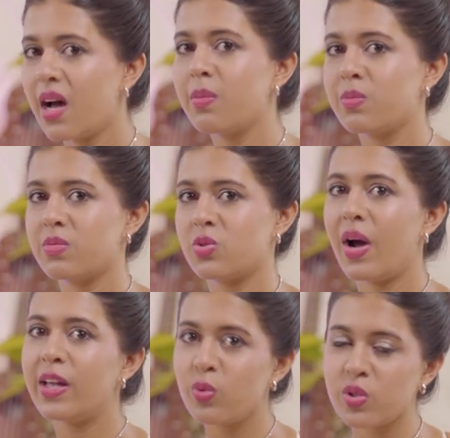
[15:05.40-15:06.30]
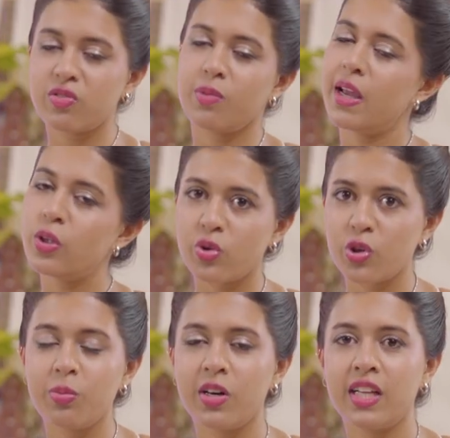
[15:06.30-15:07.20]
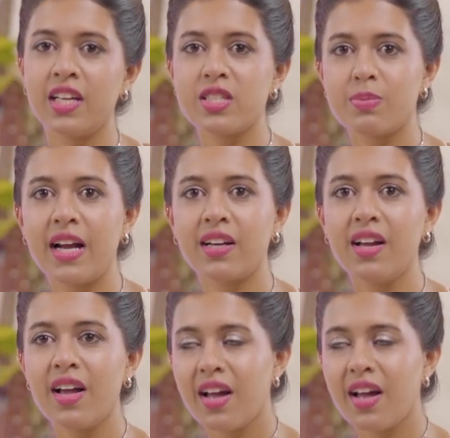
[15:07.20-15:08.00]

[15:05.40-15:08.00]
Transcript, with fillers: some, so I used from my YouTube earnings, but